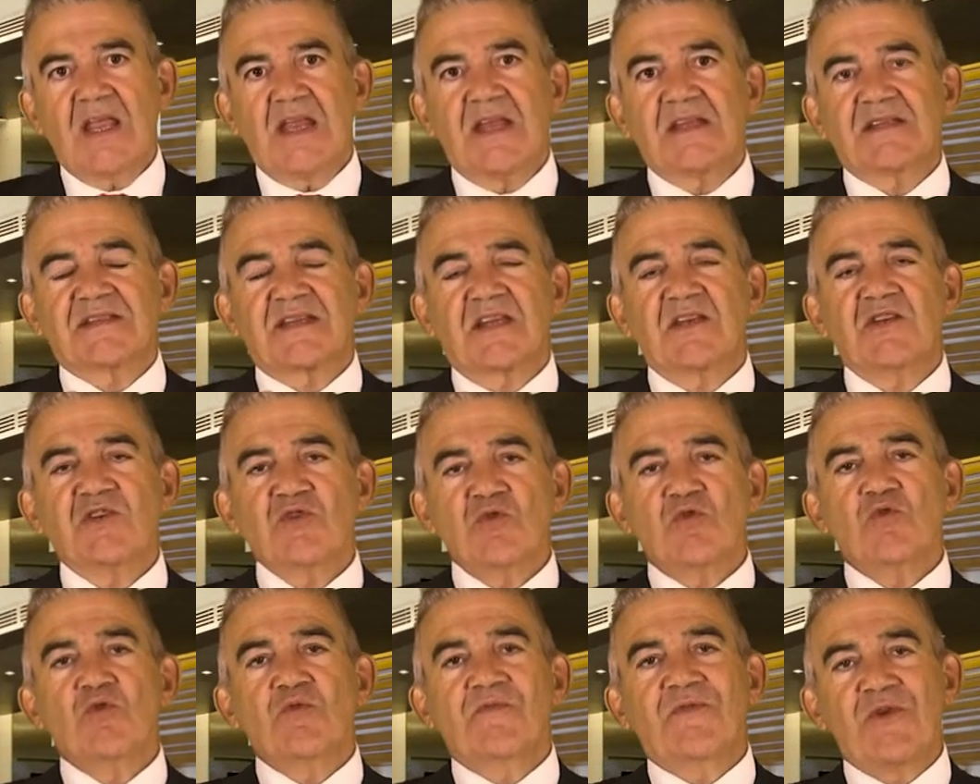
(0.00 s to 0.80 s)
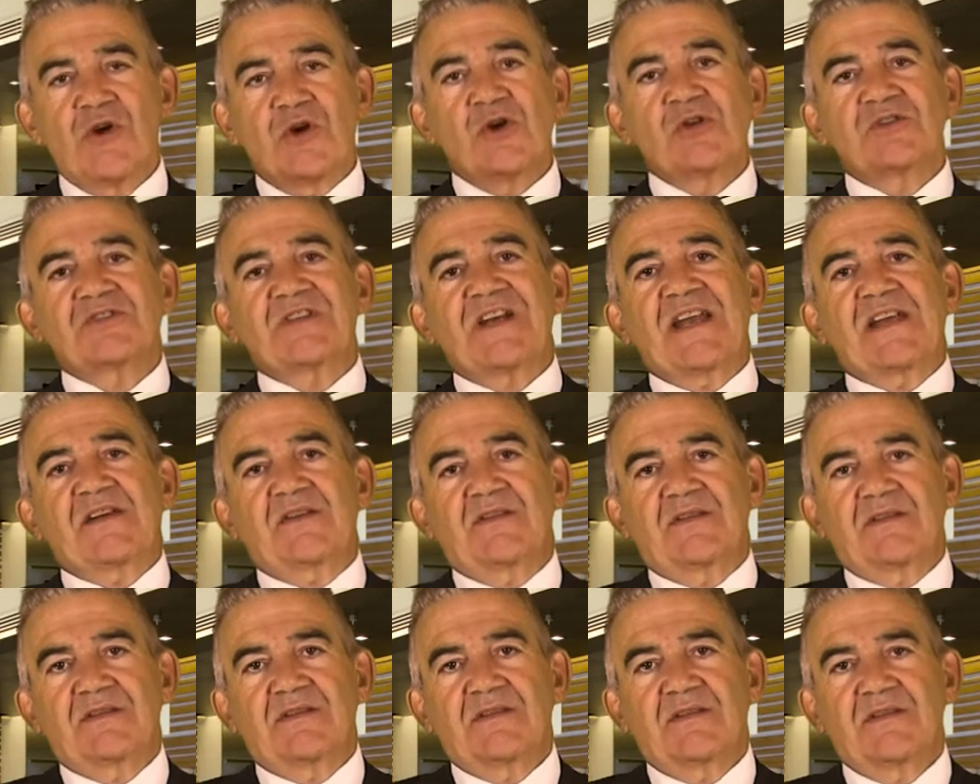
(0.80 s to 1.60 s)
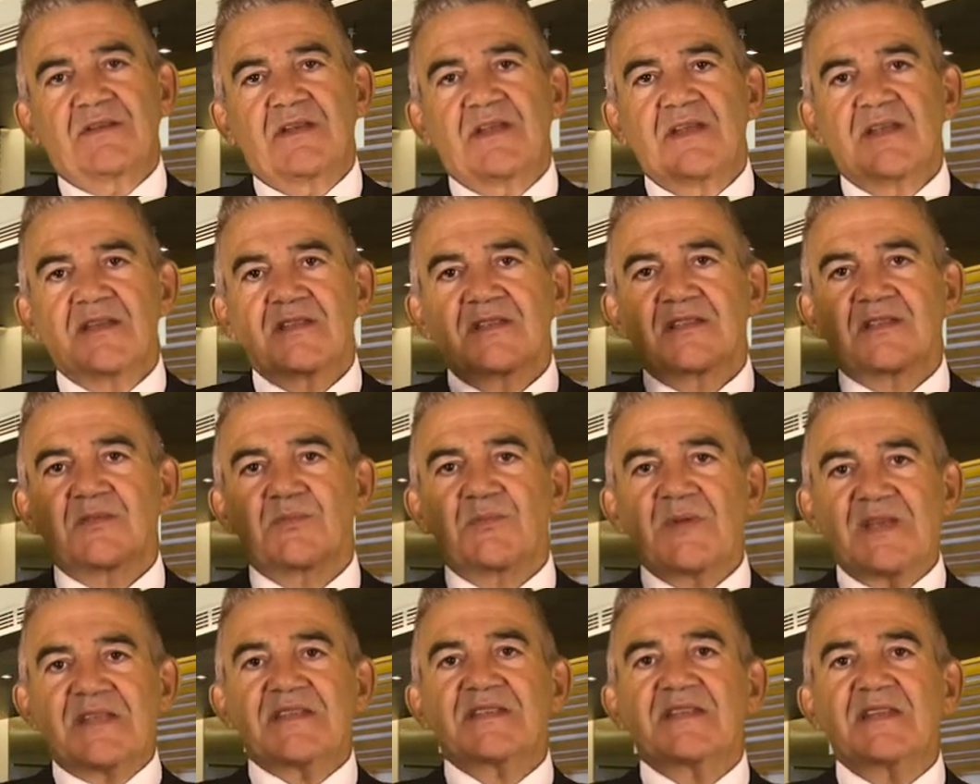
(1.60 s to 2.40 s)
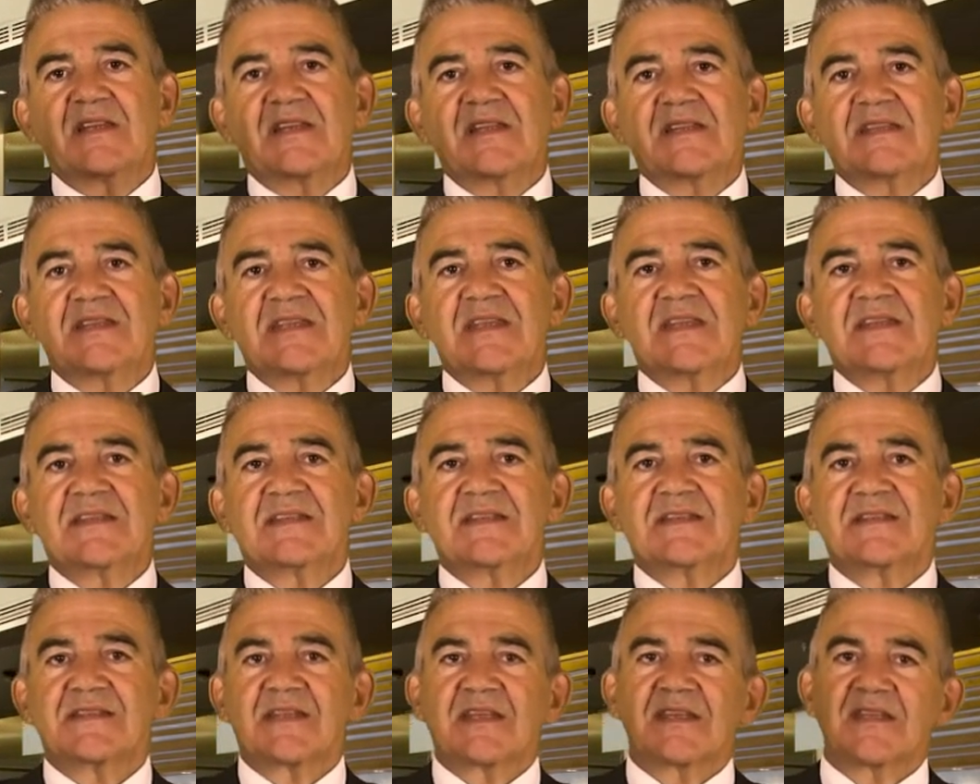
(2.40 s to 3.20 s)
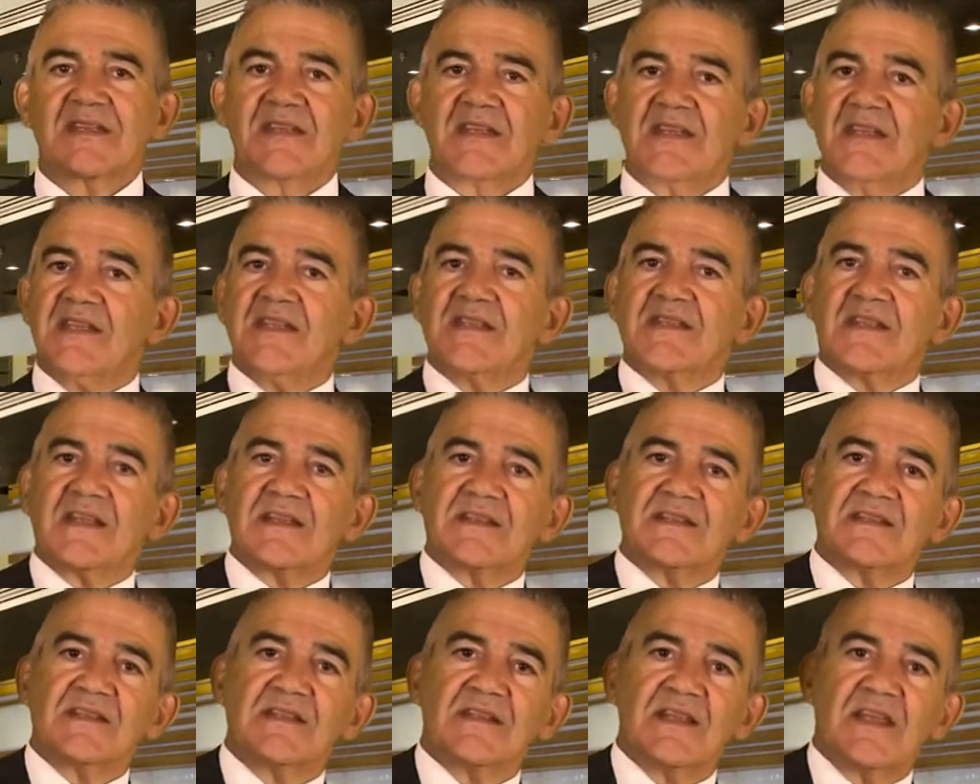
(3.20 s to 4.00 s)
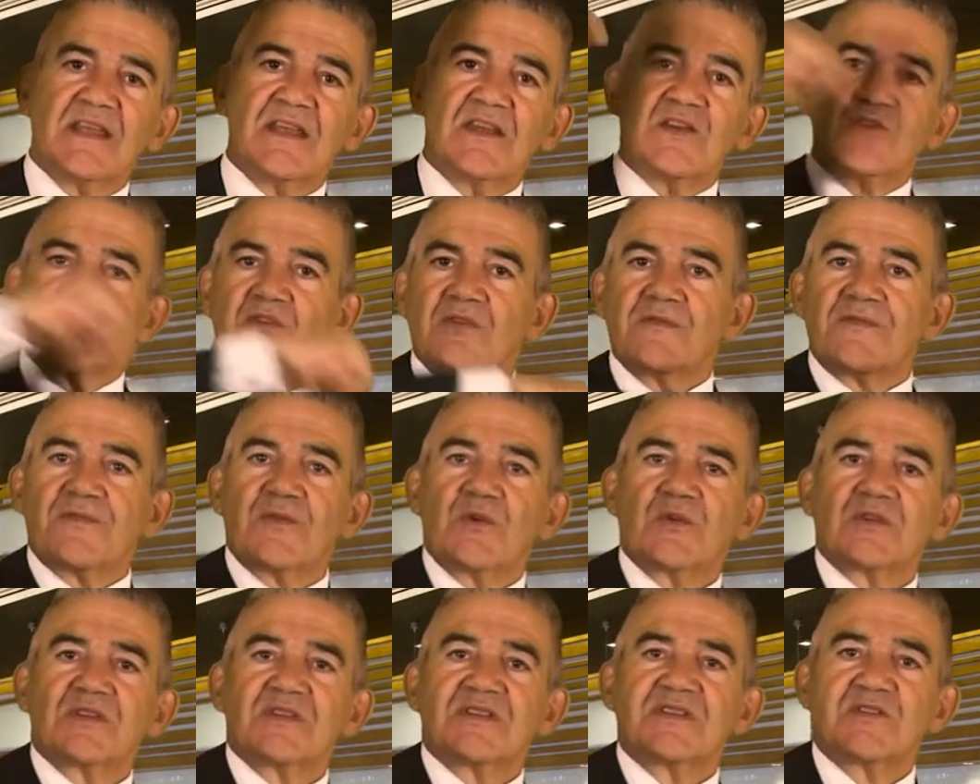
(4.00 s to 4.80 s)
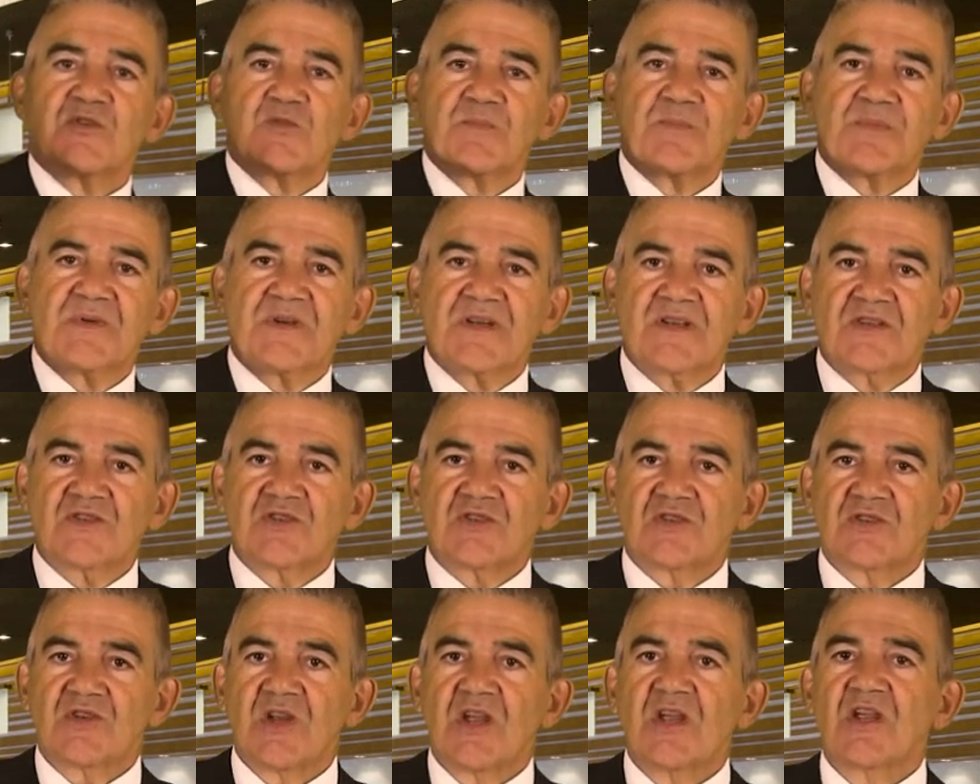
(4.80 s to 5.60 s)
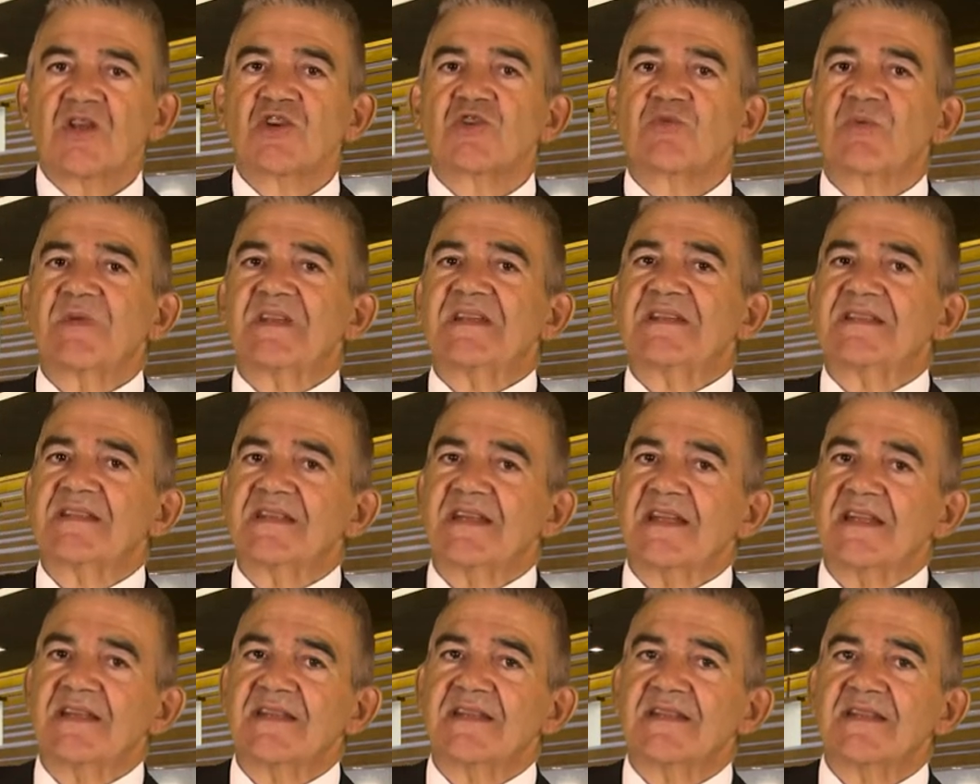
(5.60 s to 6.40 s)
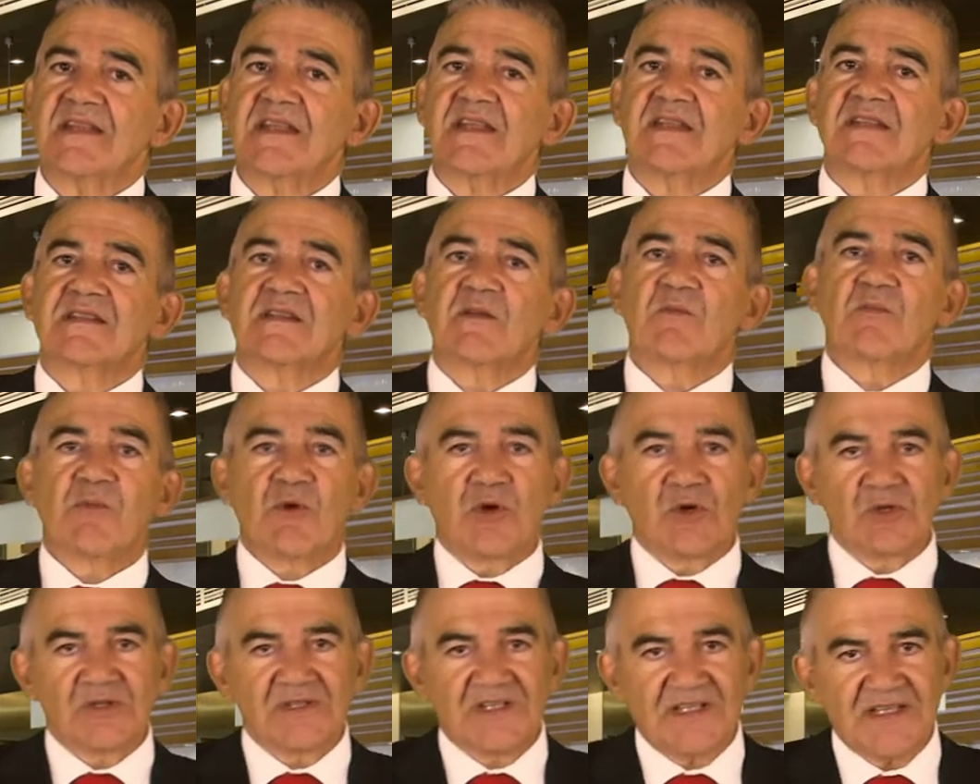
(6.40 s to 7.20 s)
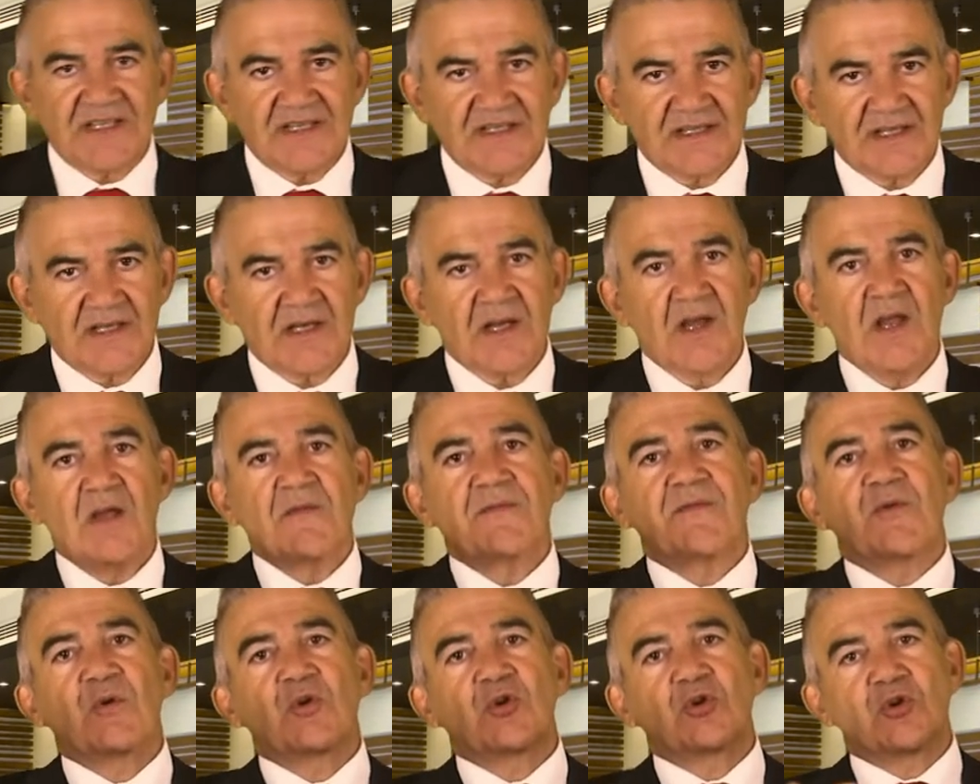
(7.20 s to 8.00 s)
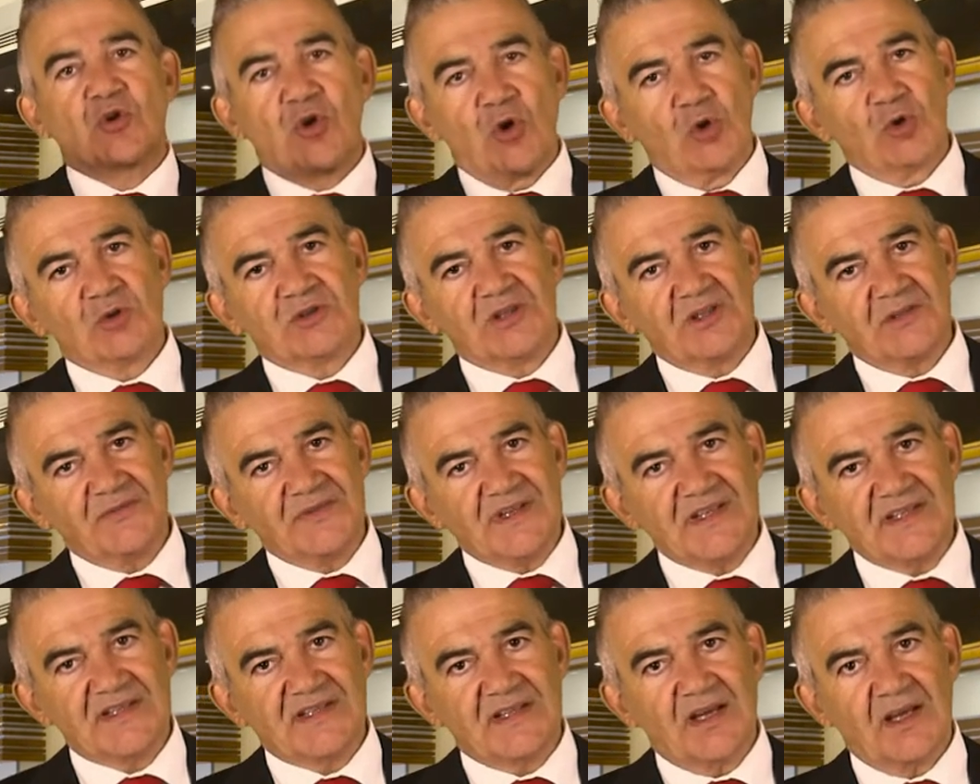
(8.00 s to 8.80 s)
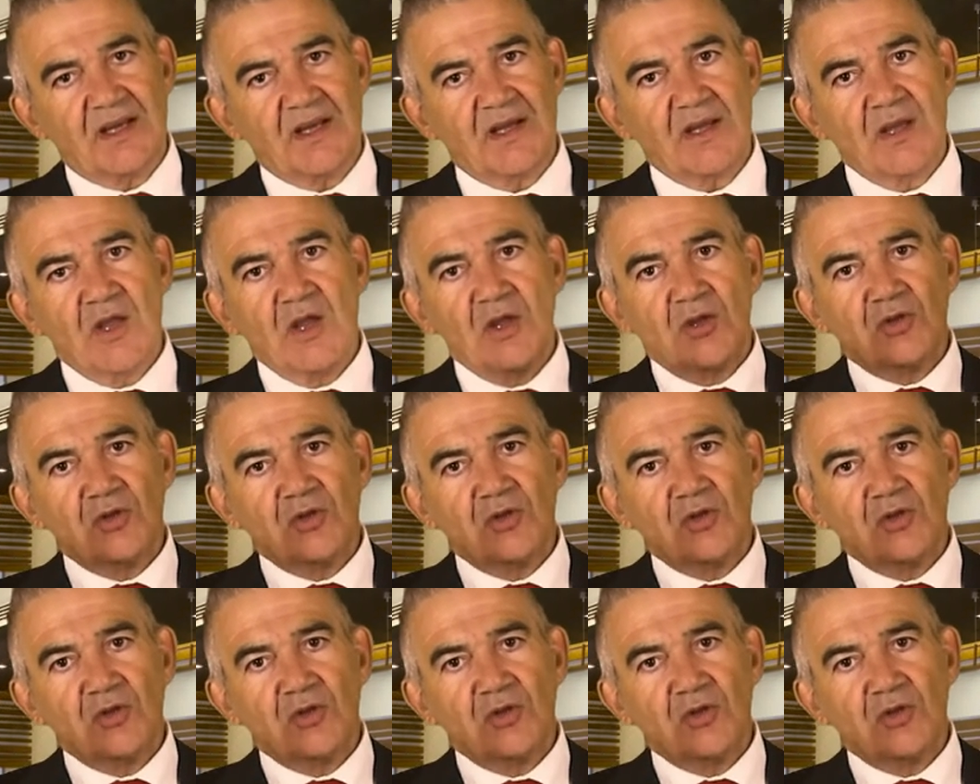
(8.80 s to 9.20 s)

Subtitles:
It's a new world record. Switzerland is the key destination for the super rich. Switzerland is the world leader for golden visa.